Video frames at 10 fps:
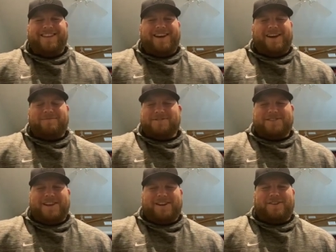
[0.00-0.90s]
I'm
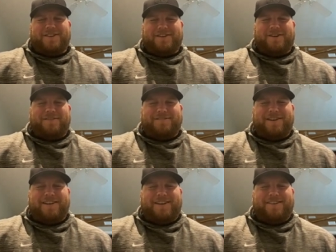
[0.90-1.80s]
just not good at golf
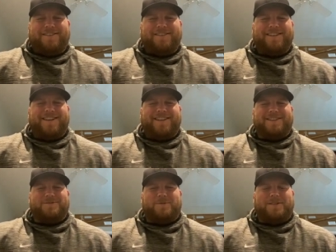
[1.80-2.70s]
right now. And
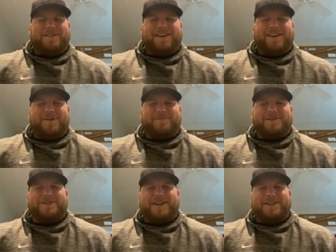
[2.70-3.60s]
that's one thing I hope to
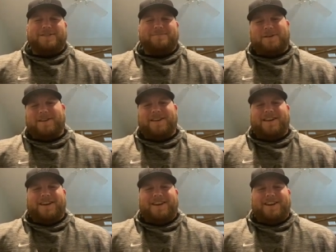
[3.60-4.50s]
change, but
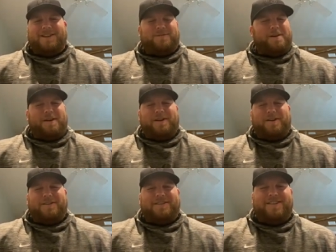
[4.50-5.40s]
it's very hard.